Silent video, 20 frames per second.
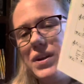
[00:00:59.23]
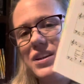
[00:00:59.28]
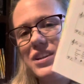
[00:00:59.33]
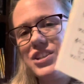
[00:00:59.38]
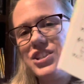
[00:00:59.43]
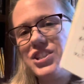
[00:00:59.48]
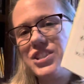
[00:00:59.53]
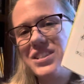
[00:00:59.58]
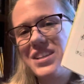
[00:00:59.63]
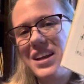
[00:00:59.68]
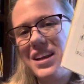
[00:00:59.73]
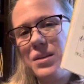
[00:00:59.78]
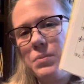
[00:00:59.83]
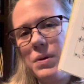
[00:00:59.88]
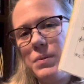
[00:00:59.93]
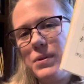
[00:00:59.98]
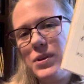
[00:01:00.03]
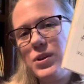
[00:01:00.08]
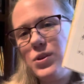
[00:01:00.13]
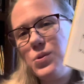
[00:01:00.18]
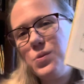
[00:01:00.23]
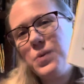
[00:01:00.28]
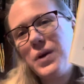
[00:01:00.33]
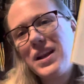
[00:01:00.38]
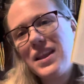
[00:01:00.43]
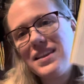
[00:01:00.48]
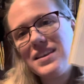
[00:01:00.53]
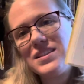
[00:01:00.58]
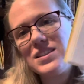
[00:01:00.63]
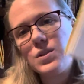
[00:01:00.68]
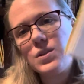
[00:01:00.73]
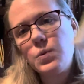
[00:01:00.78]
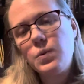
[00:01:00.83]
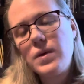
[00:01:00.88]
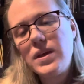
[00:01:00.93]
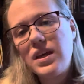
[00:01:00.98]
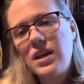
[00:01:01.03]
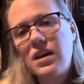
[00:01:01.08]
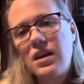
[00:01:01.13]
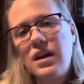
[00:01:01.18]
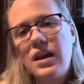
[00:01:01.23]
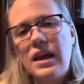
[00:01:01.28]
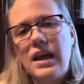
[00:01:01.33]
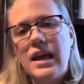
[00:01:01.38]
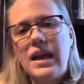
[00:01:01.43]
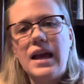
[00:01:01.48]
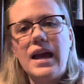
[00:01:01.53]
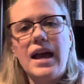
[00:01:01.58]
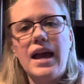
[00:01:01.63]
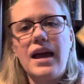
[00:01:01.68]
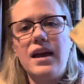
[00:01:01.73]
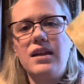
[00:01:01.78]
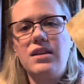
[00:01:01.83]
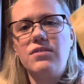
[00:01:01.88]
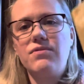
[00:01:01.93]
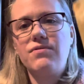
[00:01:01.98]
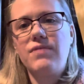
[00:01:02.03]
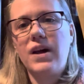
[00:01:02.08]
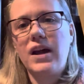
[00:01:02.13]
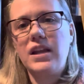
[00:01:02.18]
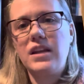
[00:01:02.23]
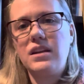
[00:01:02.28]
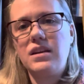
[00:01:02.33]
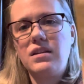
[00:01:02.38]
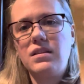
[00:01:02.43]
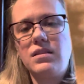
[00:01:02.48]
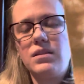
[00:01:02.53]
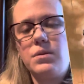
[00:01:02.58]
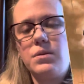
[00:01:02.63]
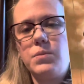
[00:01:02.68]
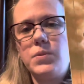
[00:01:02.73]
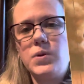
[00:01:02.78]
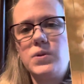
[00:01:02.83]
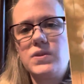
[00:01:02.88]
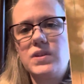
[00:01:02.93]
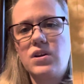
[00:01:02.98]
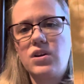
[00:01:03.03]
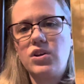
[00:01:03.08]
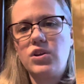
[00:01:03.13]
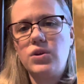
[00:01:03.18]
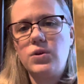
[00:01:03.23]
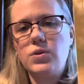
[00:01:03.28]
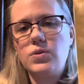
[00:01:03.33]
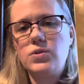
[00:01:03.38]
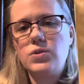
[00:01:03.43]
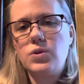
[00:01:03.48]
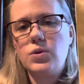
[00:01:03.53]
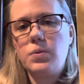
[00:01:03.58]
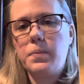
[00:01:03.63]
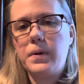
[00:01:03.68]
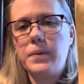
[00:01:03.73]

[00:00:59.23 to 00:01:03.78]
to just kind of maybe do one of these a week and find the music on YouTube.